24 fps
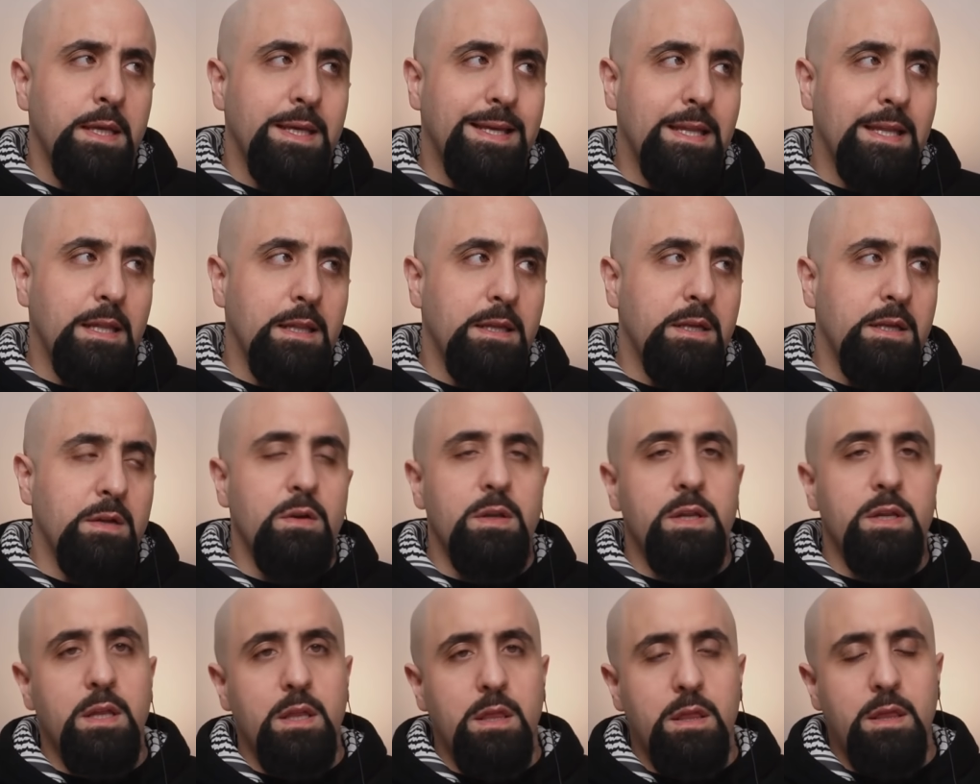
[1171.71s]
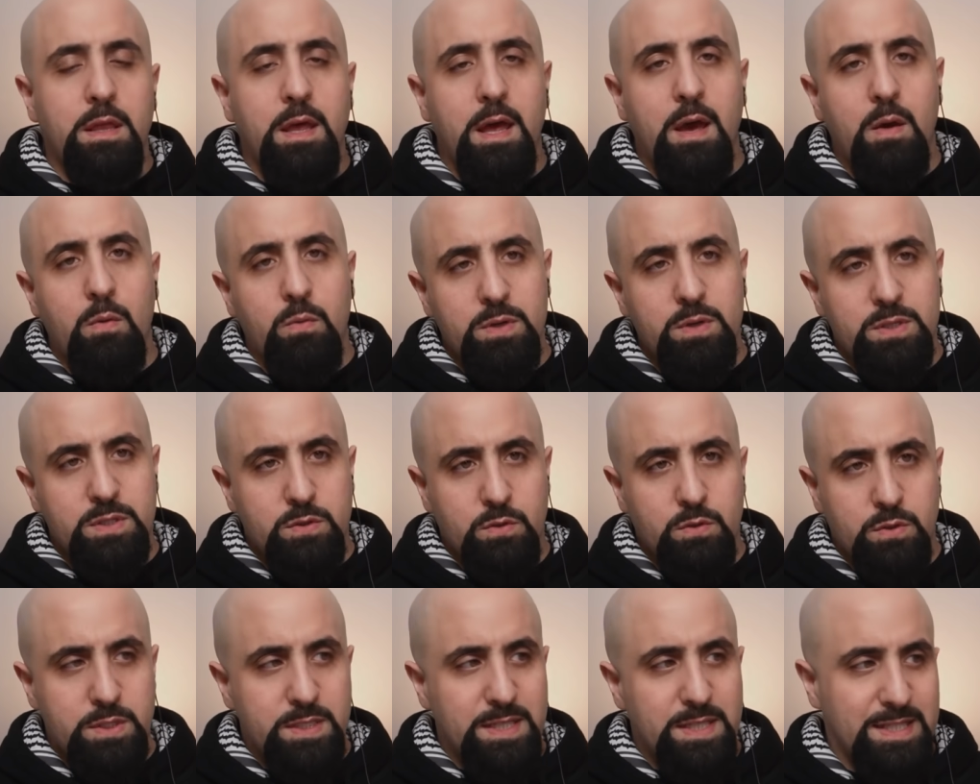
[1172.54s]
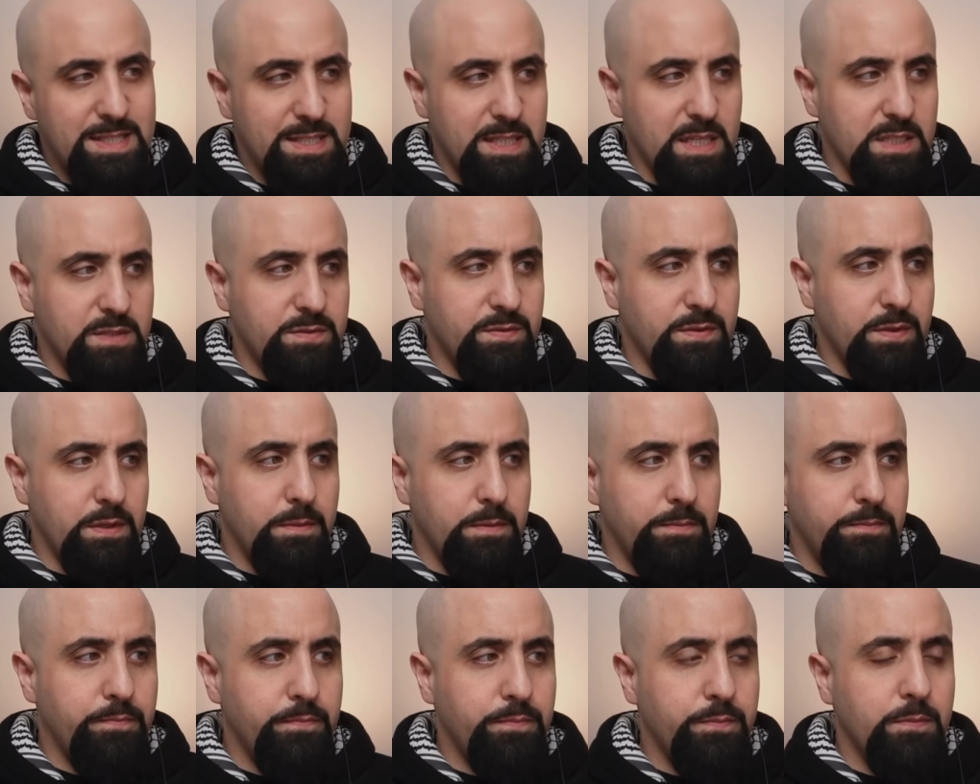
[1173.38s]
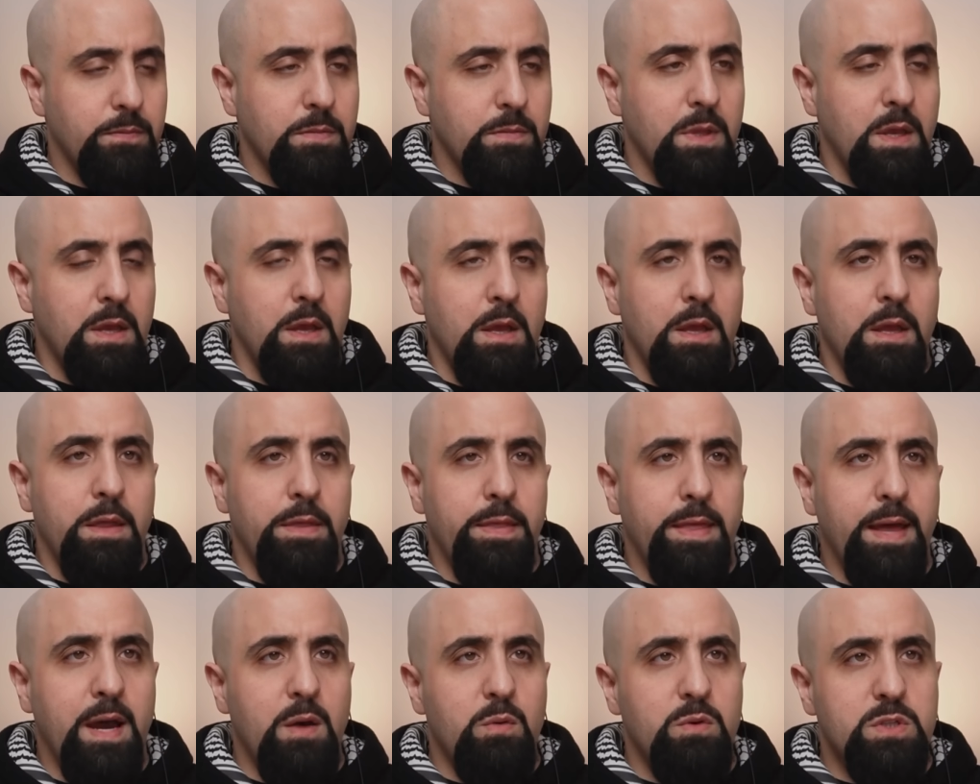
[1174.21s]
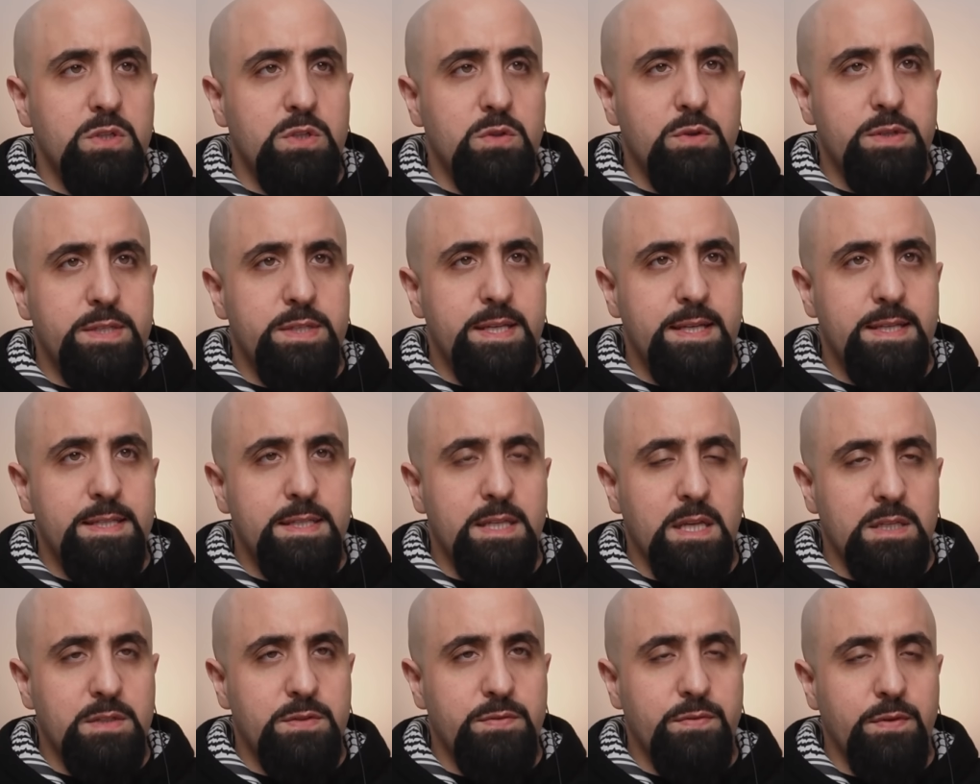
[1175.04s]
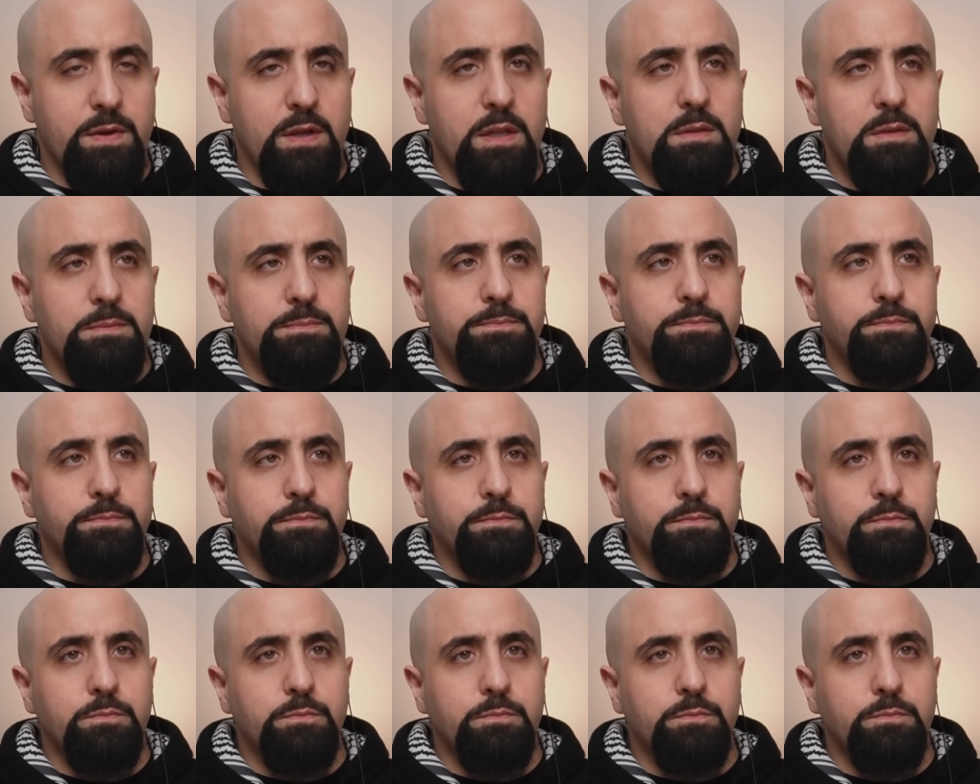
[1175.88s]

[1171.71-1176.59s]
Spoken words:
Clearly, that was not successful. That was not successful